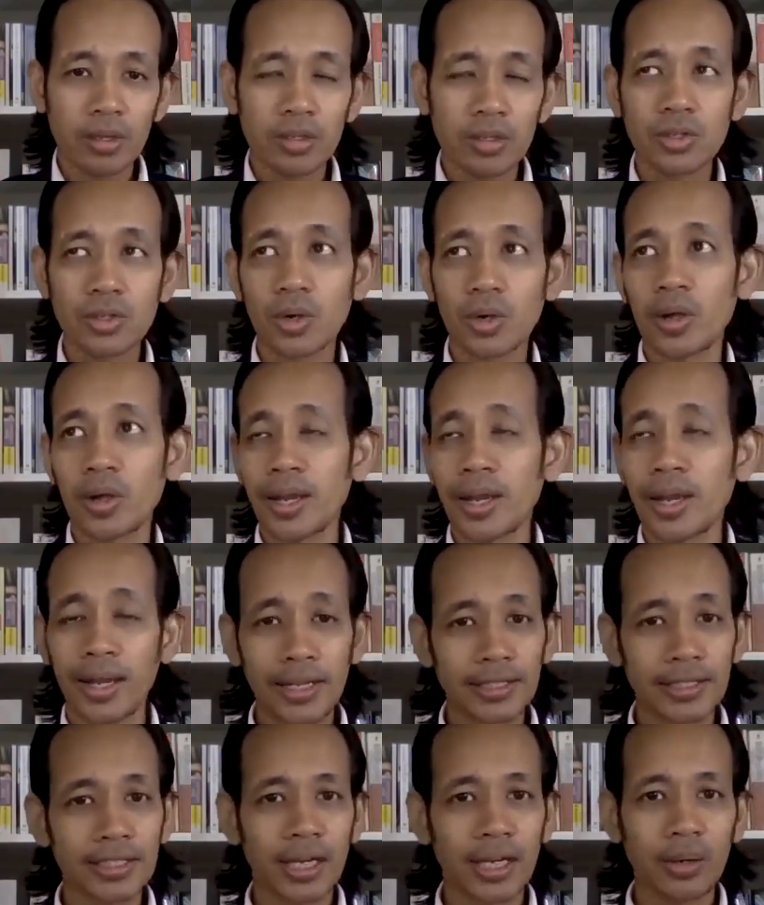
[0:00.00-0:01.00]
So at
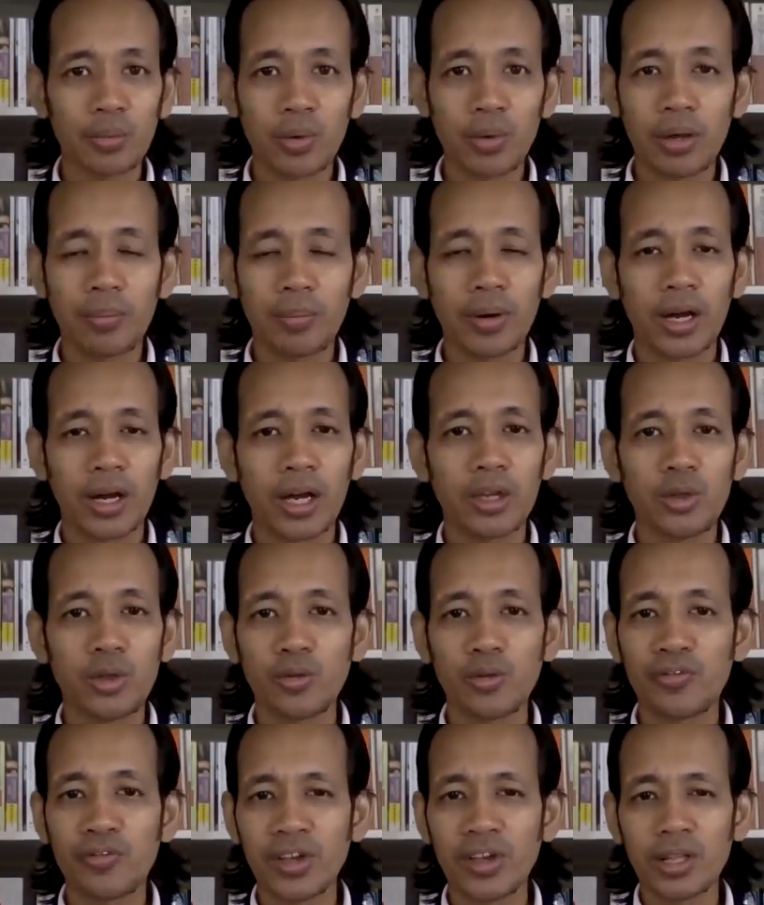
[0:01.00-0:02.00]
any time whereby
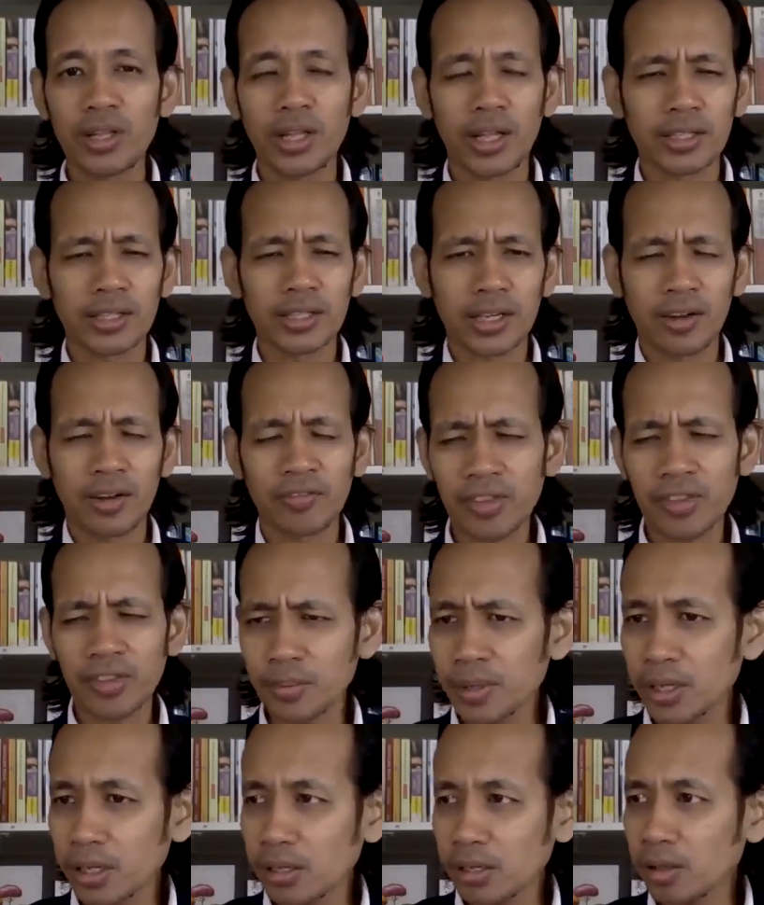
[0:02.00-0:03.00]
you feel
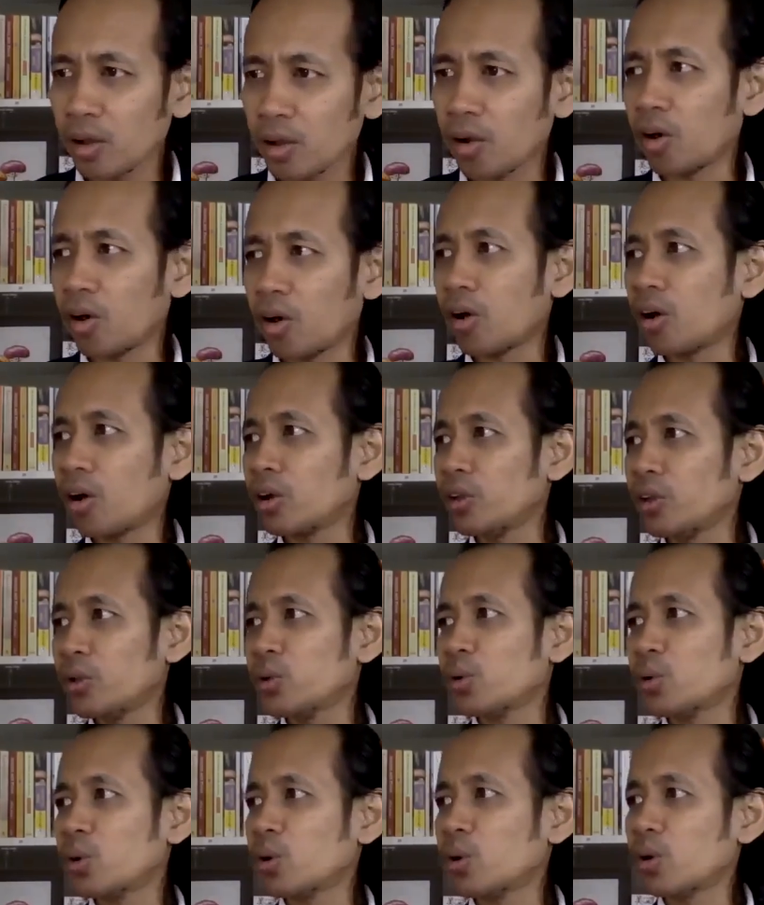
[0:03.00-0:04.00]
uncomfortable or
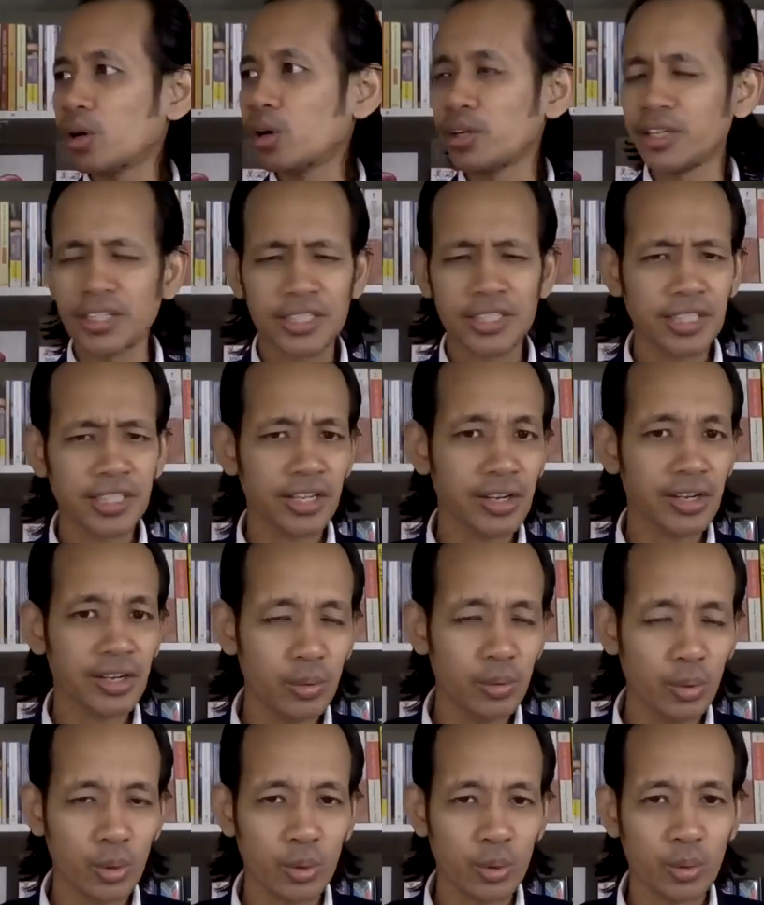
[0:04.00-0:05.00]
you
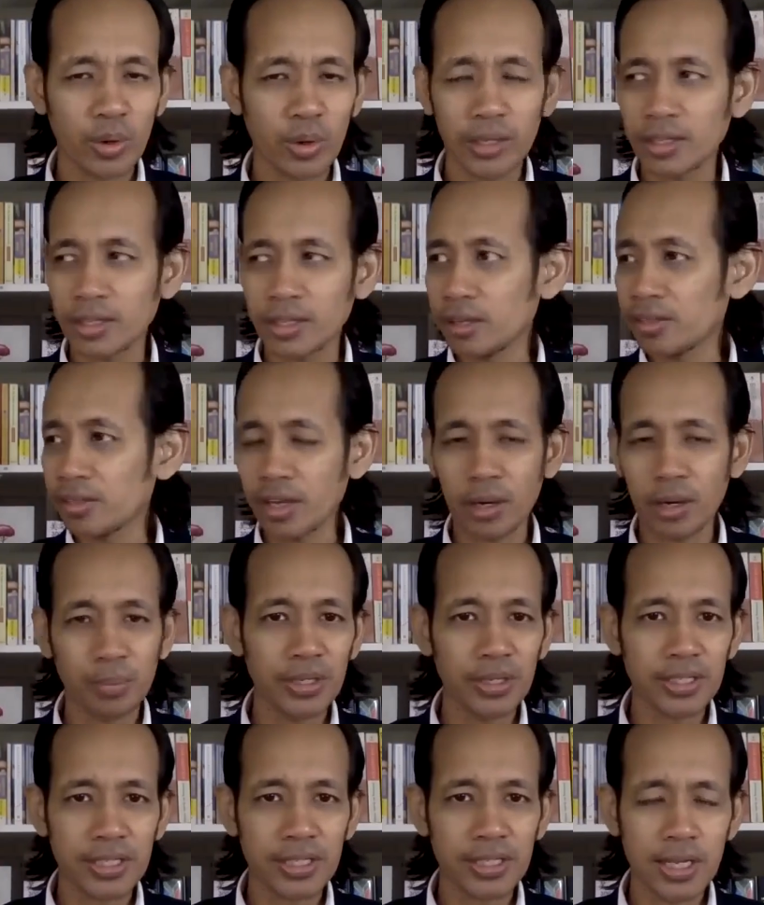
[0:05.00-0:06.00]
disagree with what the
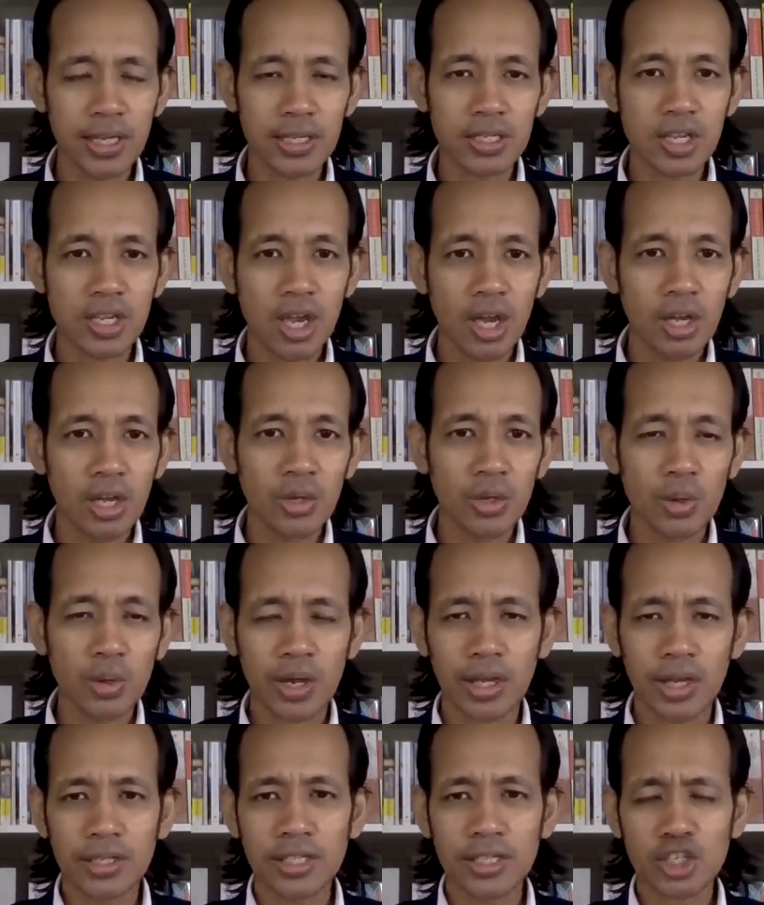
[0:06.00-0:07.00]
therapist says, you
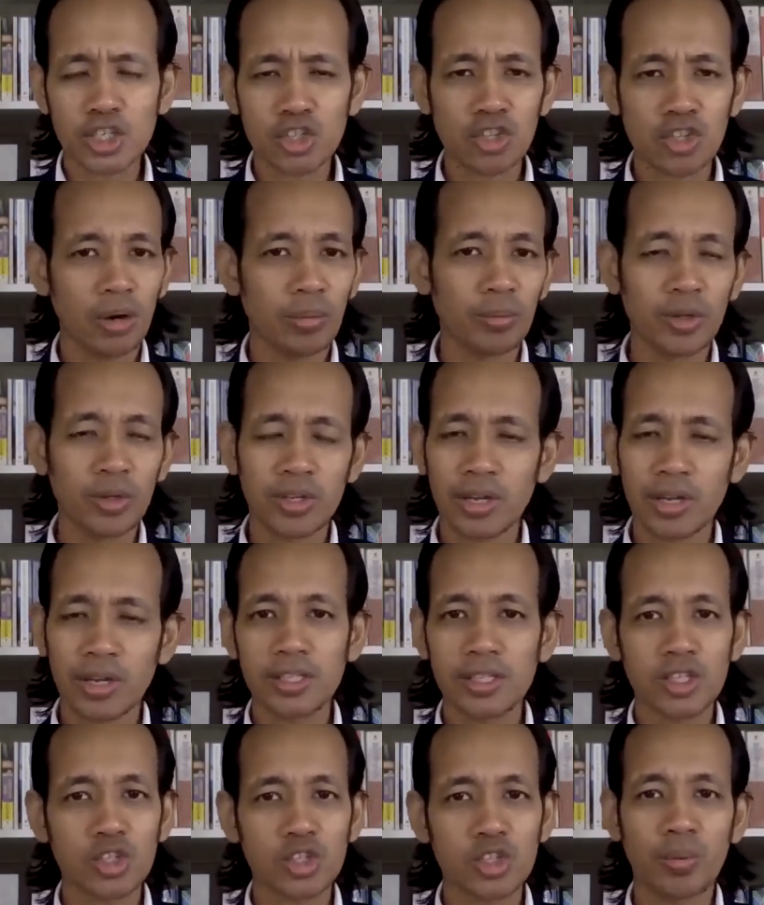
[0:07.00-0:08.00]
can just stop. You
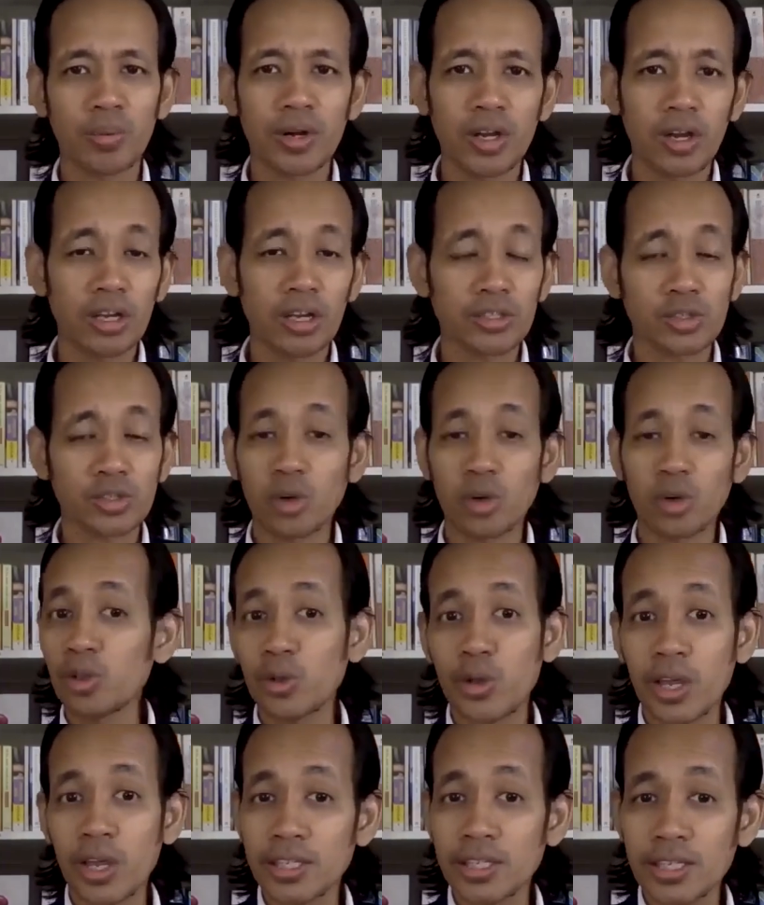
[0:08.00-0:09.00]
can just open your eyes or
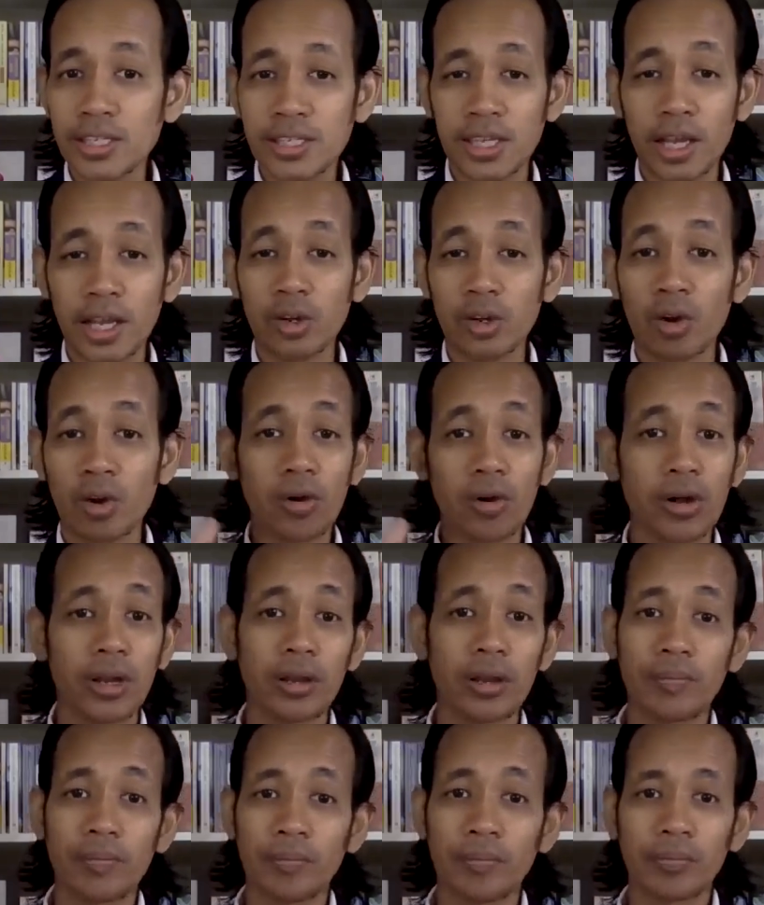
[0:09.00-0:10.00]
you can just ignore
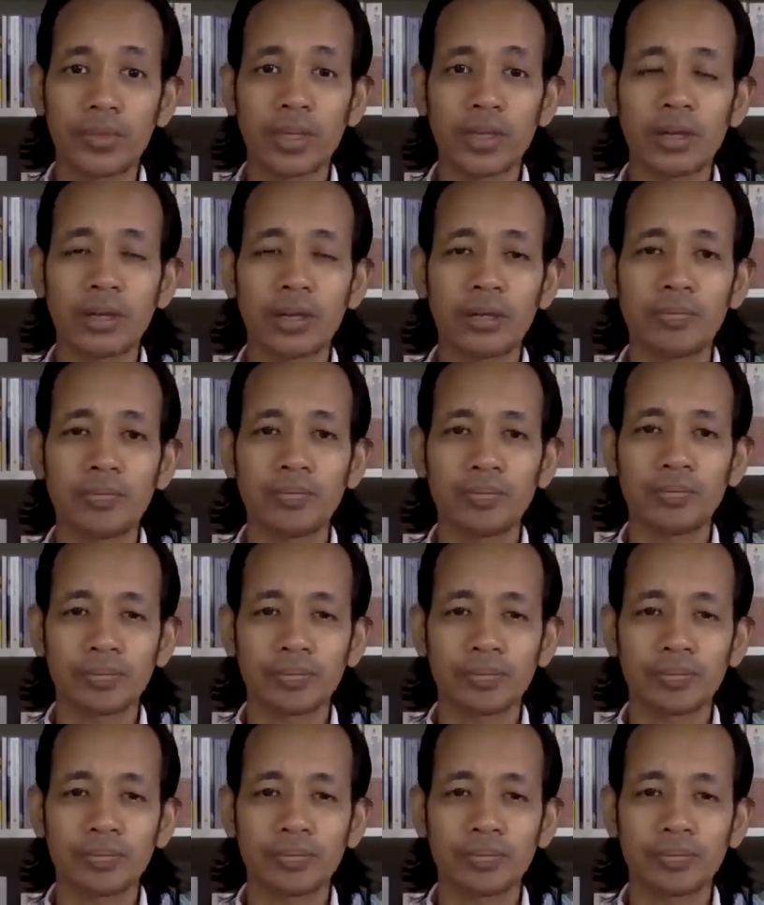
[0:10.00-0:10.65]
it. Yeah.